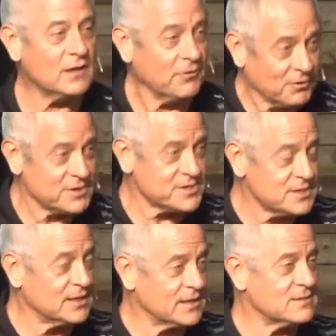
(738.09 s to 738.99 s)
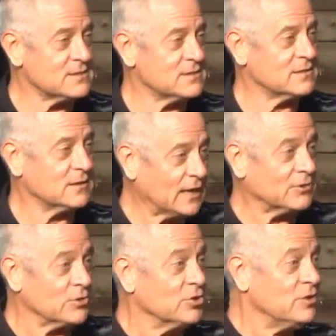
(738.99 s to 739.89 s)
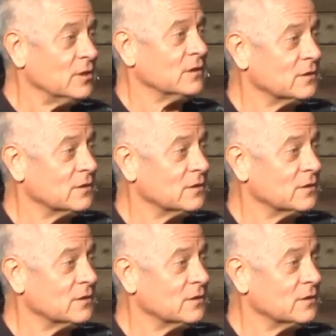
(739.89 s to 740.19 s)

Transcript: of our sins. Hallelujah.